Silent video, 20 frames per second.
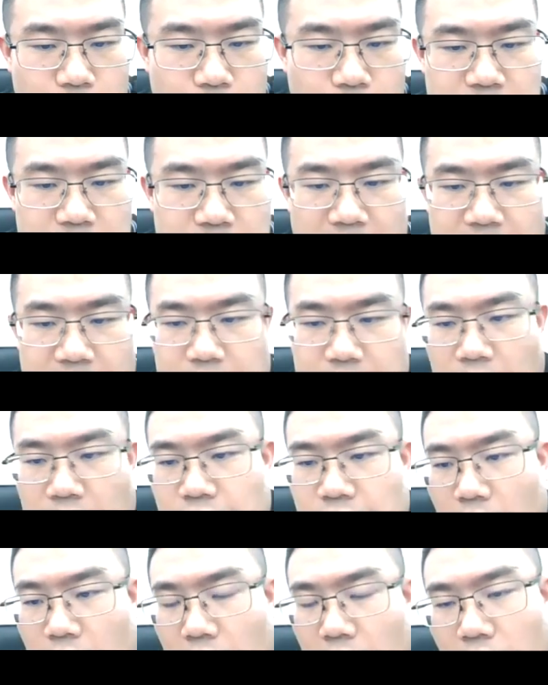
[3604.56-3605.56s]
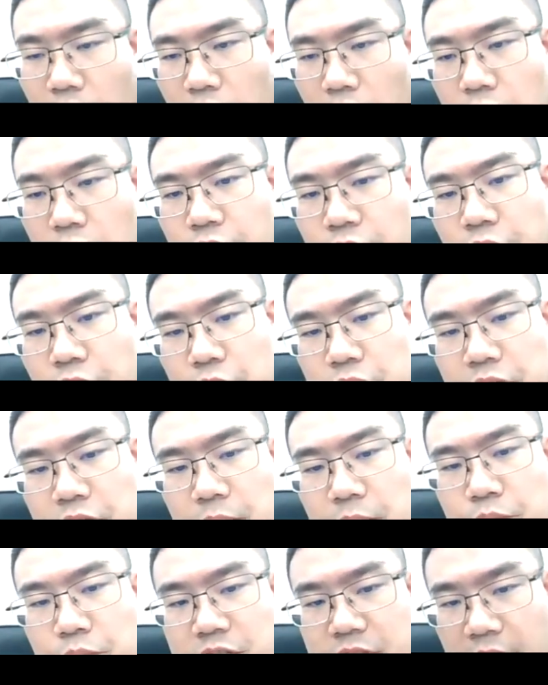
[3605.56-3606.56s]
project of all floating
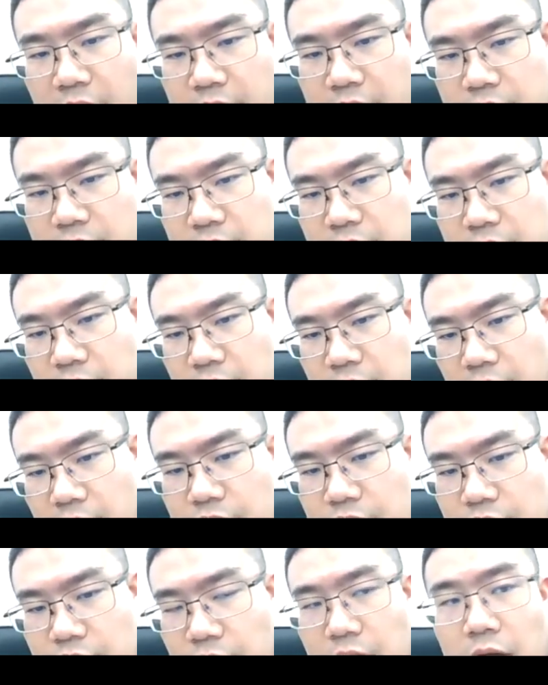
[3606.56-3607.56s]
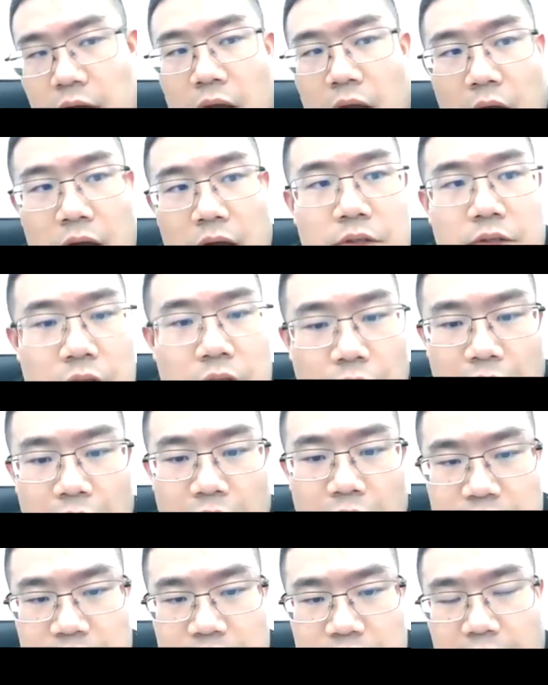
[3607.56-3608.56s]
project is undergoing
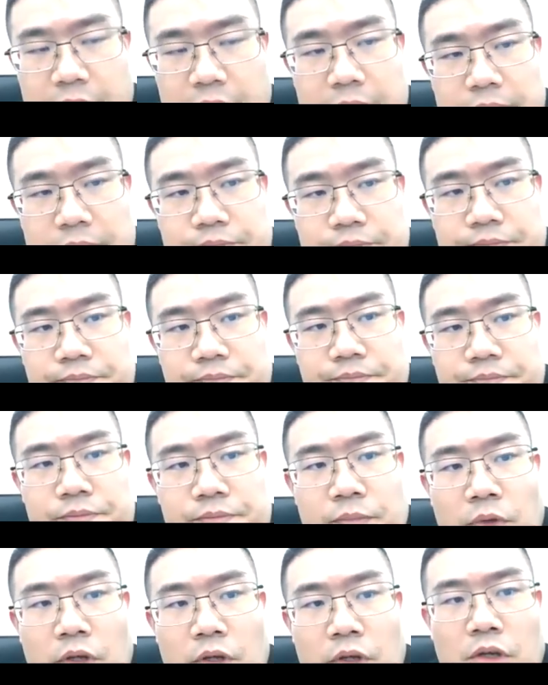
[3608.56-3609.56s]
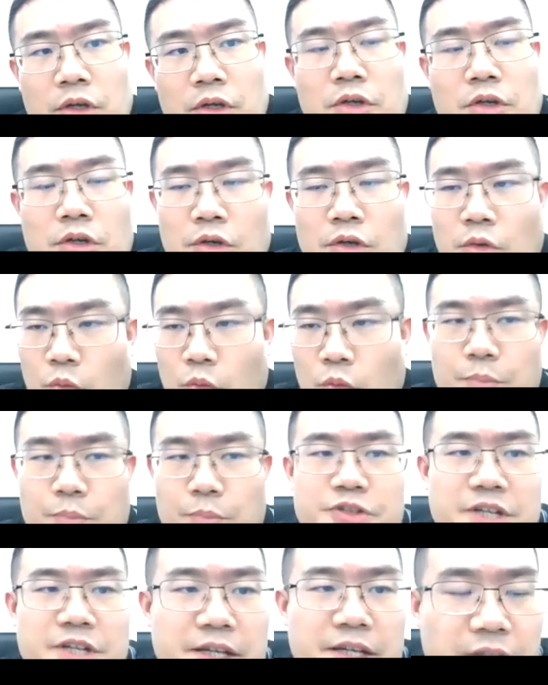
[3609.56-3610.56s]
in China. One
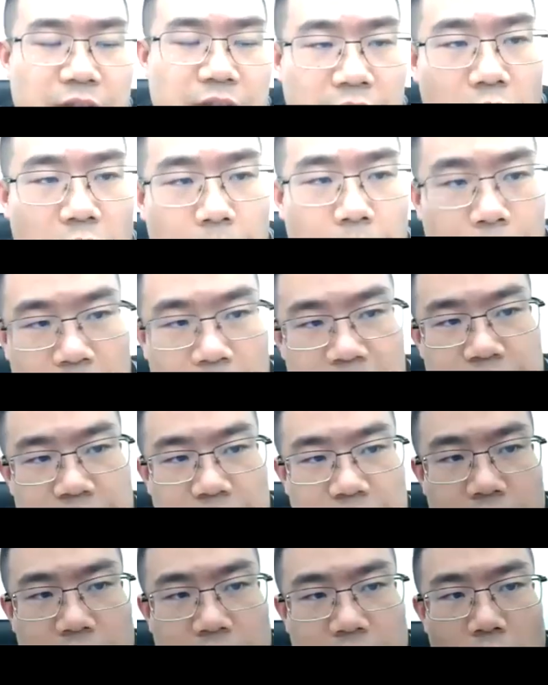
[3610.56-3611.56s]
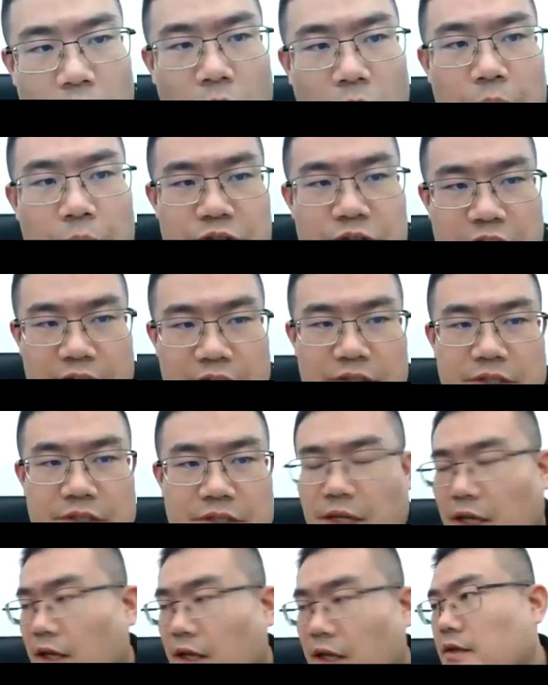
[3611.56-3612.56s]
project in operation, one project
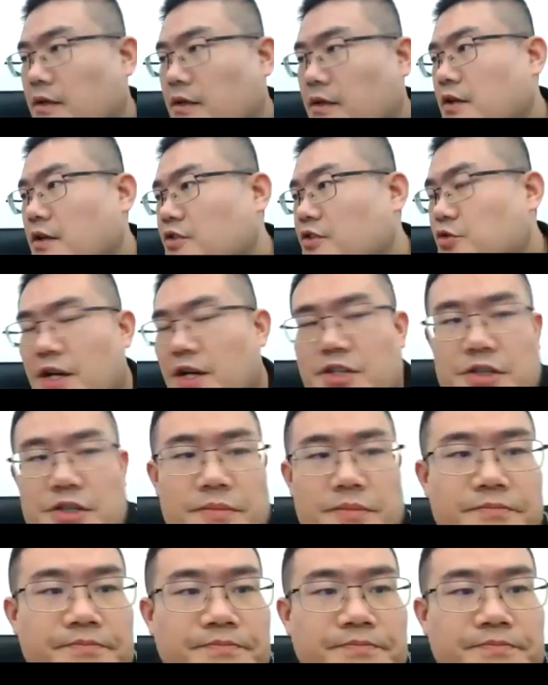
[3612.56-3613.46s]
in construction.